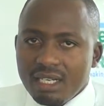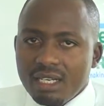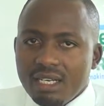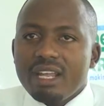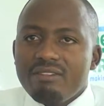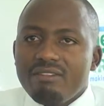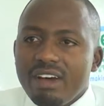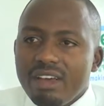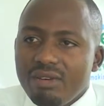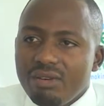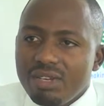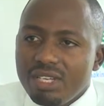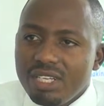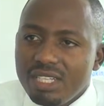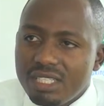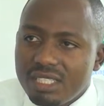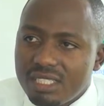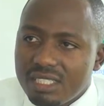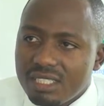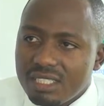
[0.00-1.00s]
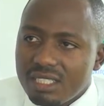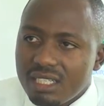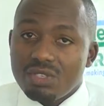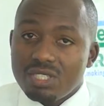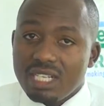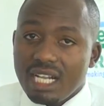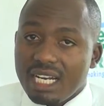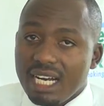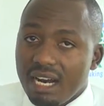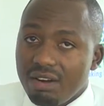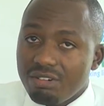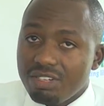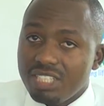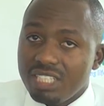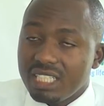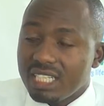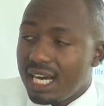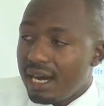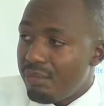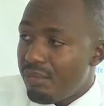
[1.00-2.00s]
Whenever you eat foods that are
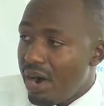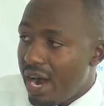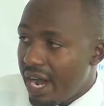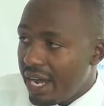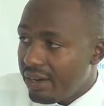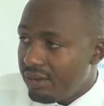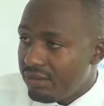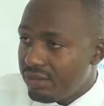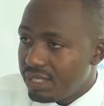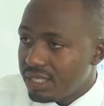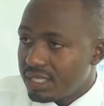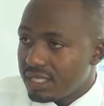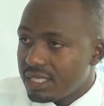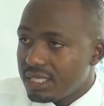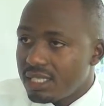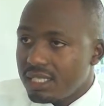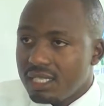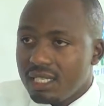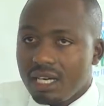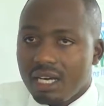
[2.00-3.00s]
rich in carbohydrates,